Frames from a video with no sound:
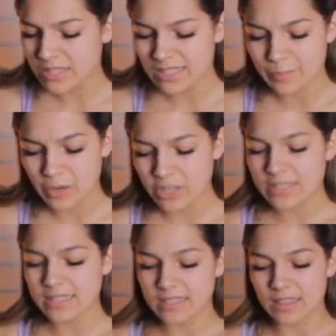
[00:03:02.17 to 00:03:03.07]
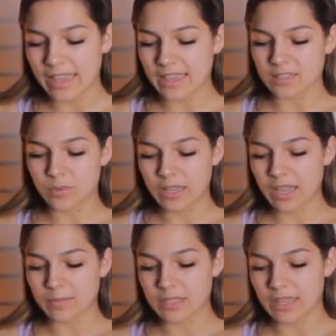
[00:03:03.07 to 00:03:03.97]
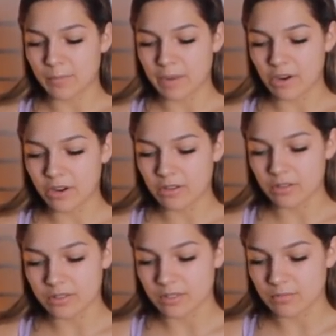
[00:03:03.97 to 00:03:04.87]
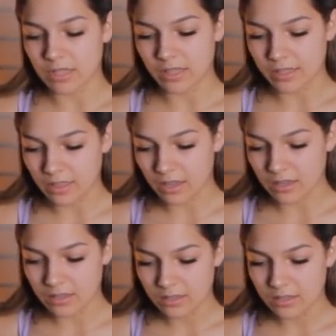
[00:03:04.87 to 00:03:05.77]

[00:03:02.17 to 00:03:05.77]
was experiencing delays when it came to like a burial or something like that.